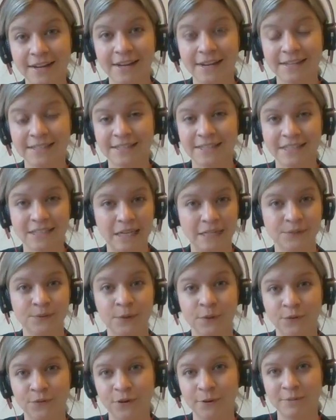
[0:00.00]
a
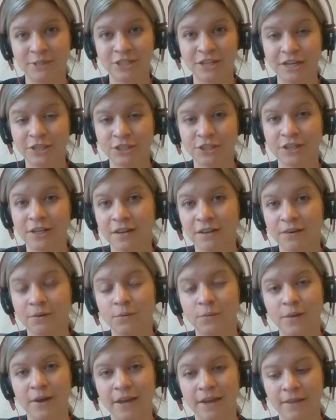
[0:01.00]
successful
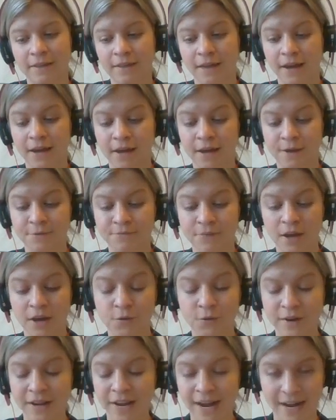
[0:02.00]
fermentation with a
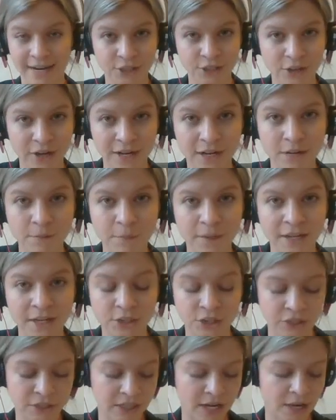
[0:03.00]
rehydrated
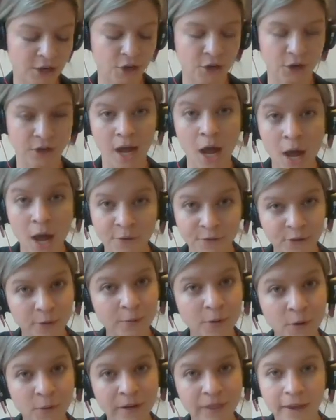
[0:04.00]
pitch and you're
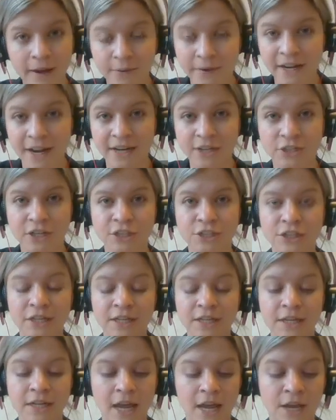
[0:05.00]
comfortable with that
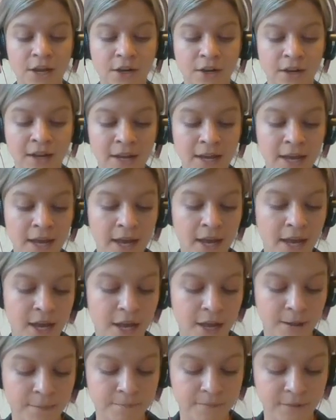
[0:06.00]
rehydration and
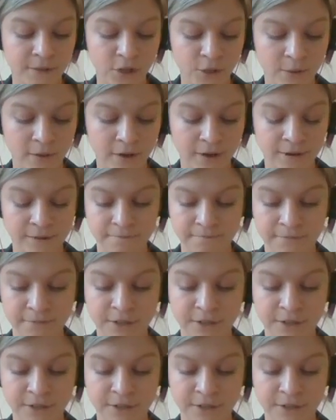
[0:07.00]
you are,